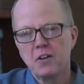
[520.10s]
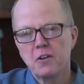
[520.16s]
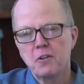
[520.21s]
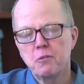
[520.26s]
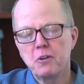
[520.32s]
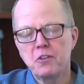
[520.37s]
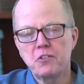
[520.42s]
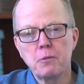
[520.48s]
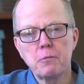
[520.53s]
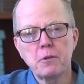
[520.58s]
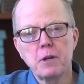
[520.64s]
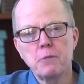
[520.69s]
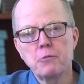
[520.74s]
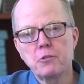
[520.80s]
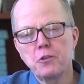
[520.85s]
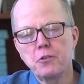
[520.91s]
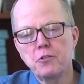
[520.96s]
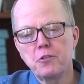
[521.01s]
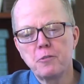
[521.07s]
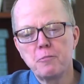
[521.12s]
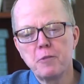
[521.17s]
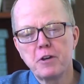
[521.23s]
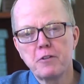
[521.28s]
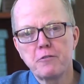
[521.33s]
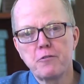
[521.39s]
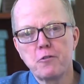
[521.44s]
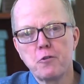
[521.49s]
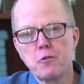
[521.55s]
We sometimes use the
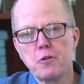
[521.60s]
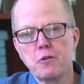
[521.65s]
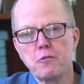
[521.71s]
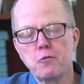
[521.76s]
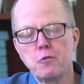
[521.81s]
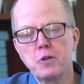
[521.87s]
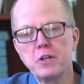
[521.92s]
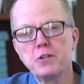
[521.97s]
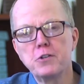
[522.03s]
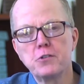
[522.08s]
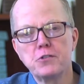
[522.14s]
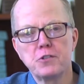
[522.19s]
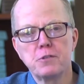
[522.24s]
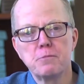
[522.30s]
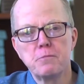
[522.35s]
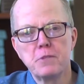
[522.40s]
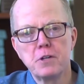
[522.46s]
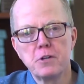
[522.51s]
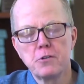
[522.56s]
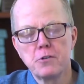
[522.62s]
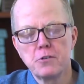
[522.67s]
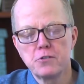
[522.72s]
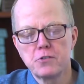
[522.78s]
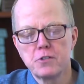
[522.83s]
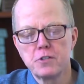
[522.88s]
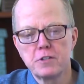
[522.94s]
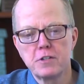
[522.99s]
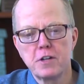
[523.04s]
metaphor of windows and
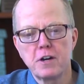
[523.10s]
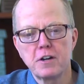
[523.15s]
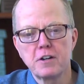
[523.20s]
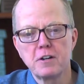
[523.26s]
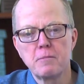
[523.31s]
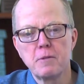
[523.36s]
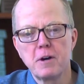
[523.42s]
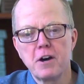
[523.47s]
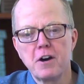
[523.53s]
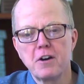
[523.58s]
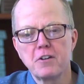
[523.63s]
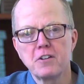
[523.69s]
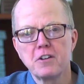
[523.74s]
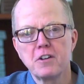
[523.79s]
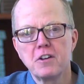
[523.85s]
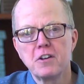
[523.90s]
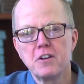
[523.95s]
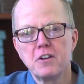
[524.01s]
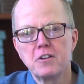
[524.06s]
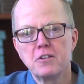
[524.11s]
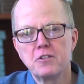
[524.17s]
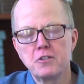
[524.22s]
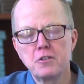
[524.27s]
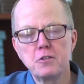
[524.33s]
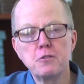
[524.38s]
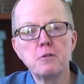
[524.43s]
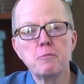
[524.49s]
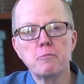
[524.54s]
mirrors to talk about
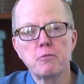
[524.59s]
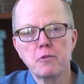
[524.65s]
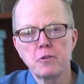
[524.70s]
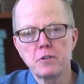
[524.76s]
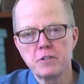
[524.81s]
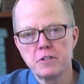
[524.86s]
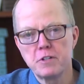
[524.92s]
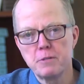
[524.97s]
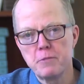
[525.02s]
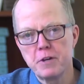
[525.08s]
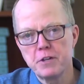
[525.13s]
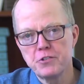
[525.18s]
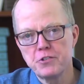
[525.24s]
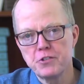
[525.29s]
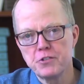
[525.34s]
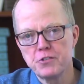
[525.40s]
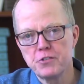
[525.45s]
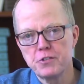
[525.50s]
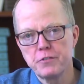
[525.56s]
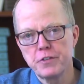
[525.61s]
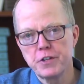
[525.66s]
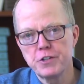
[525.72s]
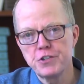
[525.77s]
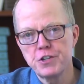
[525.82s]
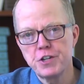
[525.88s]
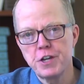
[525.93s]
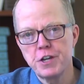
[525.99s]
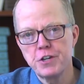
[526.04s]
two important dimensions of
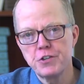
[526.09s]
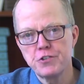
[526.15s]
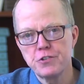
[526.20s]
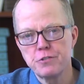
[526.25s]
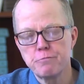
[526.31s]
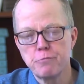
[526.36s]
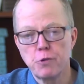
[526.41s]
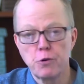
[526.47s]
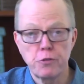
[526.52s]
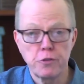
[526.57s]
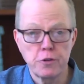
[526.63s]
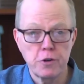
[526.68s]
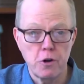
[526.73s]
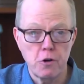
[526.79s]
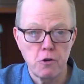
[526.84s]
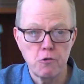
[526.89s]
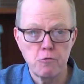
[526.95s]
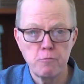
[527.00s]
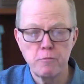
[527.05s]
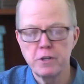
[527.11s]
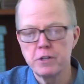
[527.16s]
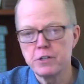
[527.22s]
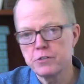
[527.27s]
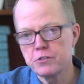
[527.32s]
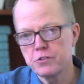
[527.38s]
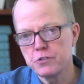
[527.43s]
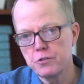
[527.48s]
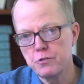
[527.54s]
education, both at home and
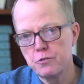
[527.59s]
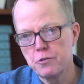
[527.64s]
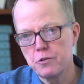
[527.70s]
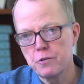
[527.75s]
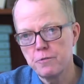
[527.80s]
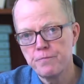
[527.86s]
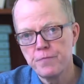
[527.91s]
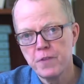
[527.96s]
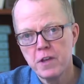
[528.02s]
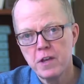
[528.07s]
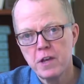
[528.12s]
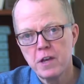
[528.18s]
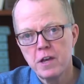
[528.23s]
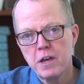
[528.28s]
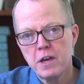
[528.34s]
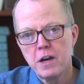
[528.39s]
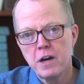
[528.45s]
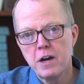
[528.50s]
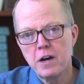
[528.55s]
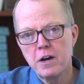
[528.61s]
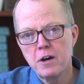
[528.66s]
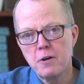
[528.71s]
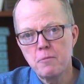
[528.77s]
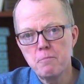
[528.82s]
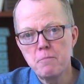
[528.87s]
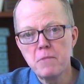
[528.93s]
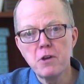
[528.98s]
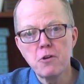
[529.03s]
at school.
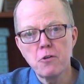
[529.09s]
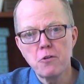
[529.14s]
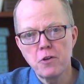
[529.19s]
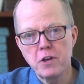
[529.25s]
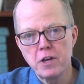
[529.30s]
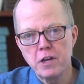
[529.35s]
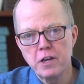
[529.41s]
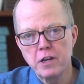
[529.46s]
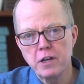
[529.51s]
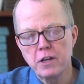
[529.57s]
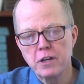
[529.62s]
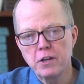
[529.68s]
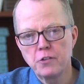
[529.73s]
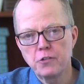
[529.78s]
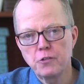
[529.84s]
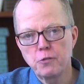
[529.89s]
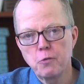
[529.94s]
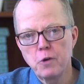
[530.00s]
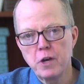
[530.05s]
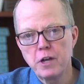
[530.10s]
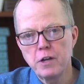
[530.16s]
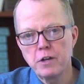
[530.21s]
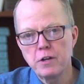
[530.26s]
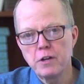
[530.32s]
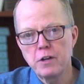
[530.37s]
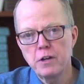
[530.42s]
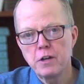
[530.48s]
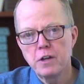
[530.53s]
Mirroring is
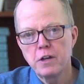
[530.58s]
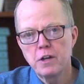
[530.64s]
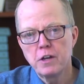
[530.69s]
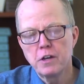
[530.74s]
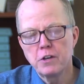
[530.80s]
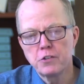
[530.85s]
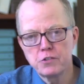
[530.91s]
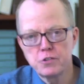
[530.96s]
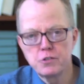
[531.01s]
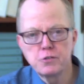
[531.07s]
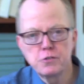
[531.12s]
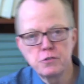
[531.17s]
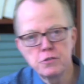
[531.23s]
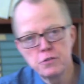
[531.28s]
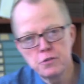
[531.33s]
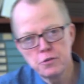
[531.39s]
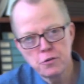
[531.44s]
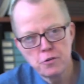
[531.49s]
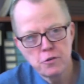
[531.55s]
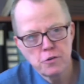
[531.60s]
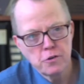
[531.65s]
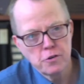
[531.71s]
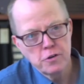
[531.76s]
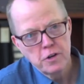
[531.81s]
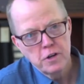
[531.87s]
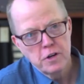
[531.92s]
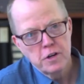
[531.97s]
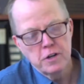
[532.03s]
when a student
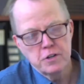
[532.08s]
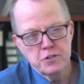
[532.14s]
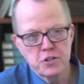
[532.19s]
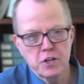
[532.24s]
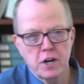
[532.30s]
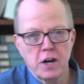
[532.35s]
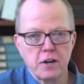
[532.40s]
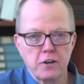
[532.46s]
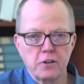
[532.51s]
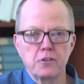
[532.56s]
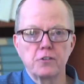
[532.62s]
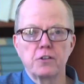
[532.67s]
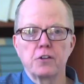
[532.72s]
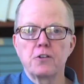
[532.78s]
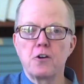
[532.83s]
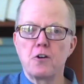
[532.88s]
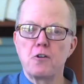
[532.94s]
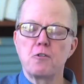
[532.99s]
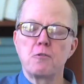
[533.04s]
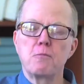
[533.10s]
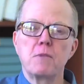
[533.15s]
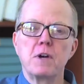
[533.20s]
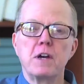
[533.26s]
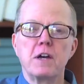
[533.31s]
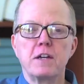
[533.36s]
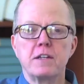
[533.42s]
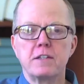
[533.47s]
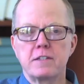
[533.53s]
or a child at home
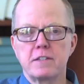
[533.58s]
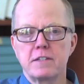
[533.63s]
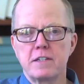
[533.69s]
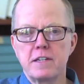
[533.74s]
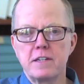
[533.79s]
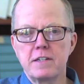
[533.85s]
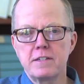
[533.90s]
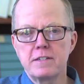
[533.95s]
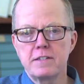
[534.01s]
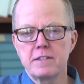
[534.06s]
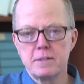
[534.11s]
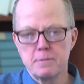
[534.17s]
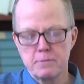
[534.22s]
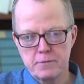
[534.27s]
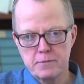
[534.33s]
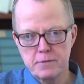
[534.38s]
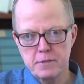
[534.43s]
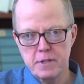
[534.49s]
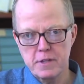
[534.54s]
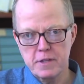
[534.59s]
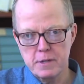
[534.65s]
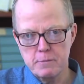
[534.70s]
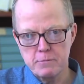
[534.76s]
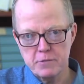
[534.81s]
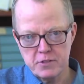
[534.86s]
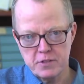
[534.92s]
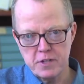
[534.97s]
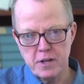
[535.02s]
sees
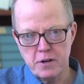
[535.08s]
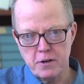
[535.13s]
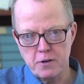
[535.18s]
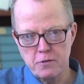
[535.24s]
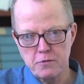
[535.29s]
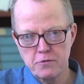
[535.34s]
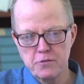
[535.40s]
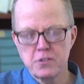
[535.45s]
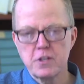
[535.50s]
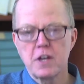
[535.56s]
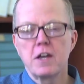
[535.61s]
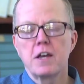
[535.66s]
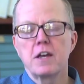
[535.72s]
themselves